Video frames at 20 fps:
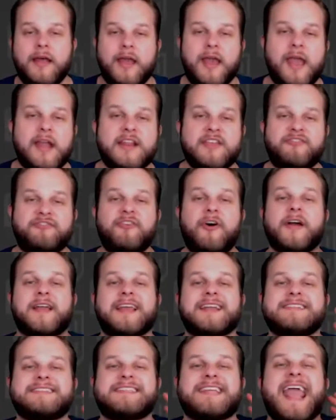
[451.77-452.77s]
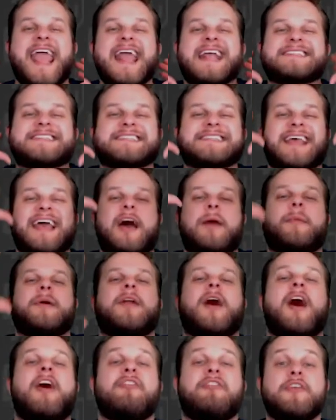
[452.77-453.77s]
And he fucking takes his helmet
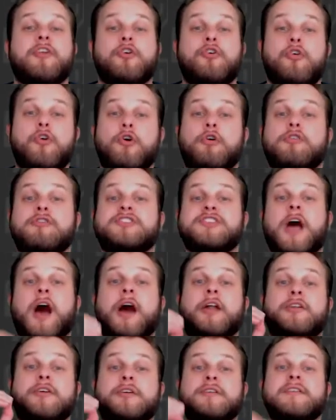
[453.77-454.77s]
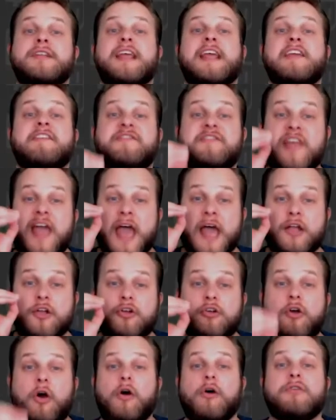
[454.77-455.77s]
off, and who's underneath that
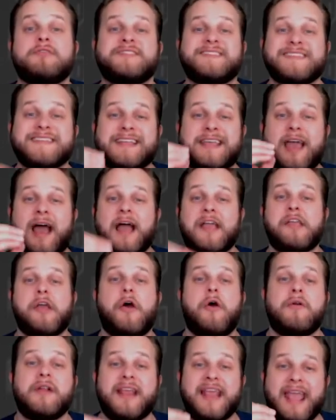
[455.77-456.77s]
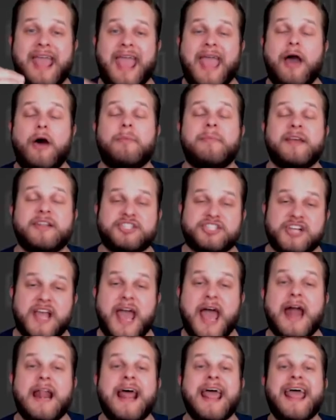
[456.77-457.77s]
Golden Coyote helmet,
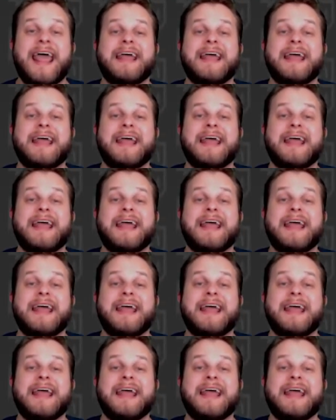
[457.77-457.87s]
chat?